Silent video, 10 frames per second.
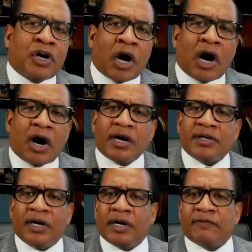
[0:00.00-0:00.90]

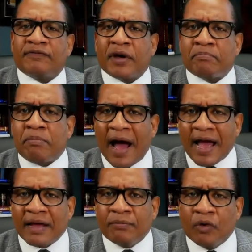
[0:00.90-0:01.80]
God of the
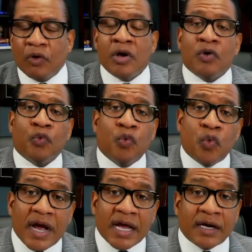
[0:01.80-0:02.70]
Bible
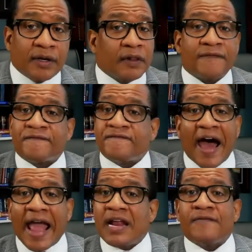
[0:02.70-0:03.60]
will
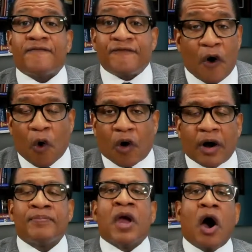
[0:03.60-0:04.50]
fight
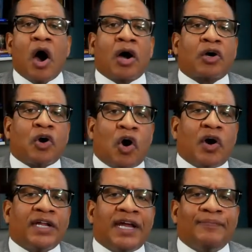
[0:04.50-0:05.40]

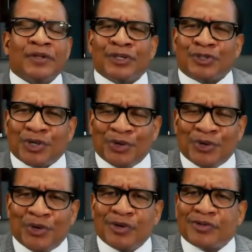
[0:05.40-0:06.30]
according
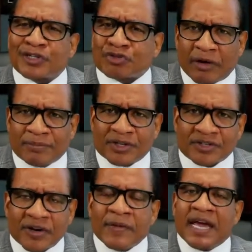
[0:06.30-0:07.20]
to the
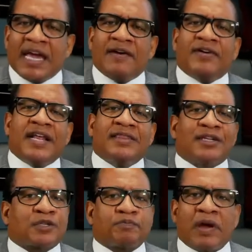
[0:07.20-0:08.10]
scriptures. Even in
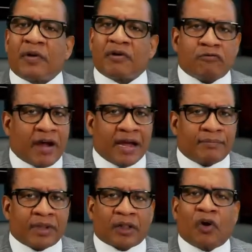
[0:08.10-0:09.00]
the spirit
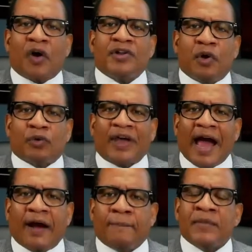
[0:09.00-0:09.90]
realm, the Lord knows
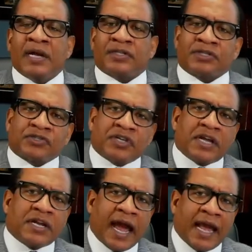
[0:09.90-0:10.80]
how to
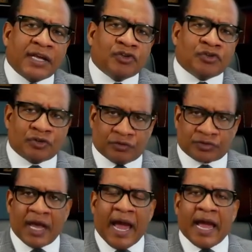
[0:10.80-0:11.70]
send
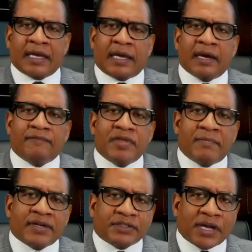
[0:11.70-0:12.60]
angels and give
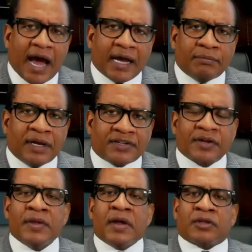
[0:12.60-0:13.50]
them assignments
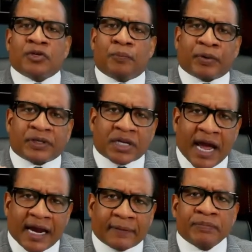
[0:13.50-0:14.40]
to
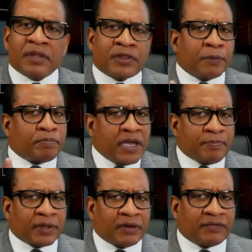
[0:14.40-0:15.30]
protect the
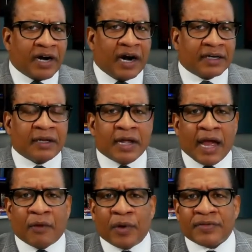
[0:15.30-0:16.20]
people of God.
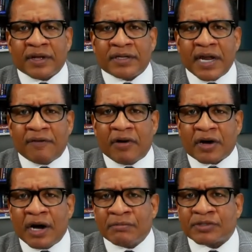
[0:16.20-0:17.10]
And when the devil
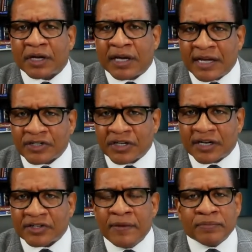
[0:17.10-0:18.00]
comes against us,